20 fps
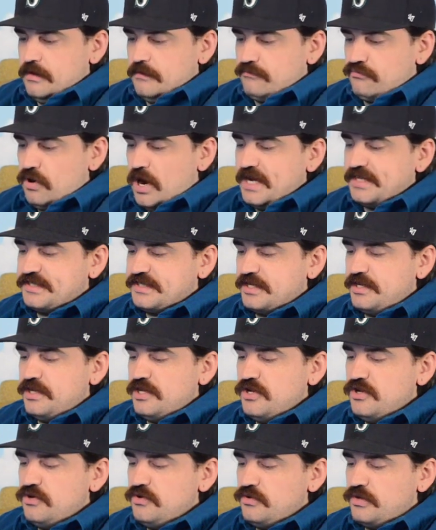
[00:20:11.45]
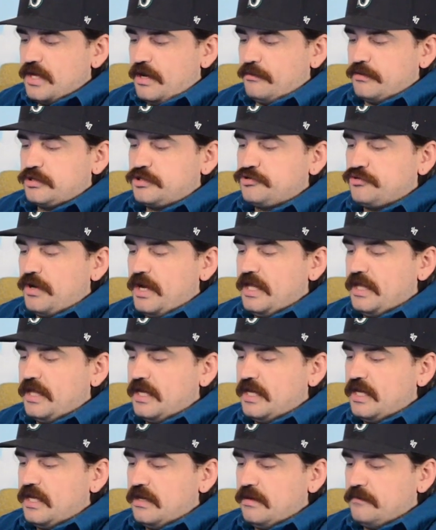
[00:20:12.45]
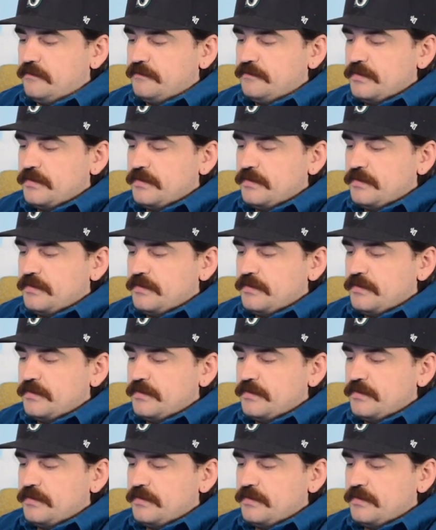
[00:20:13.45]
Bryson knew they were trailing him